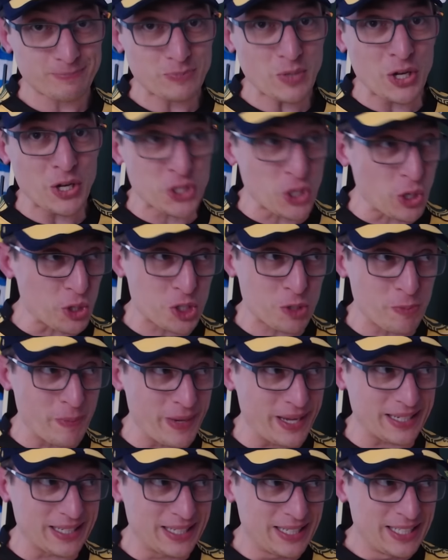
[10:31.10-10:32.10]
Joe
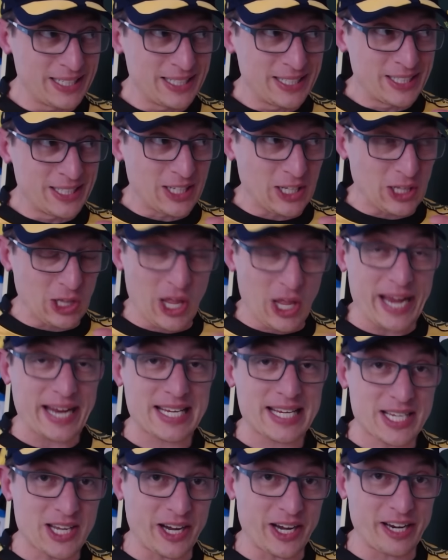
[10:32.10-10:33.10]
Schmidt like
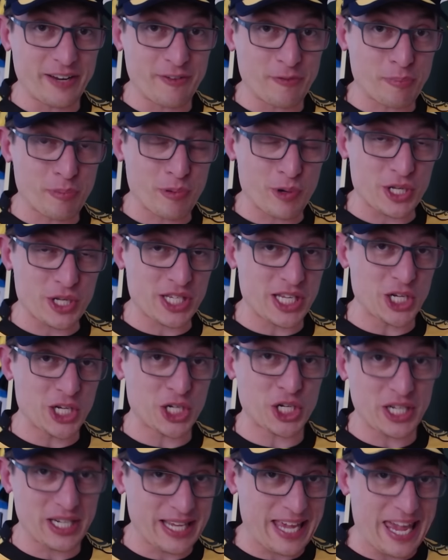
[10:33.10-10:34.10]
kind of
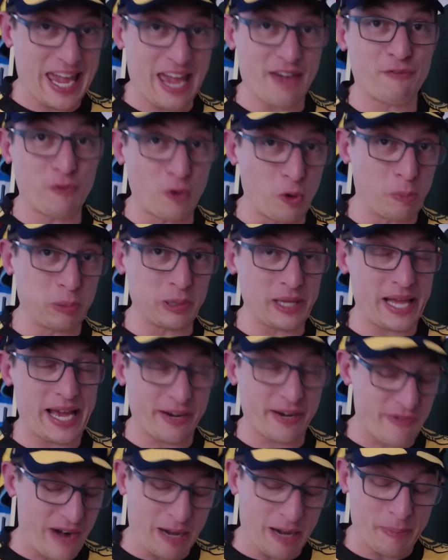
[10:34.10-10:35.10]
precision, careful, planned
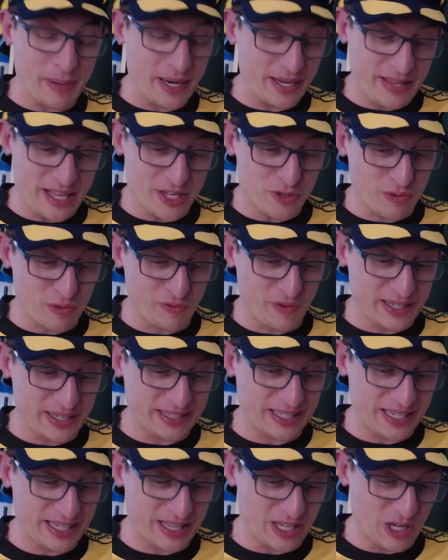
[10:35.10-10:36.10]
rugby, and that's reflected in the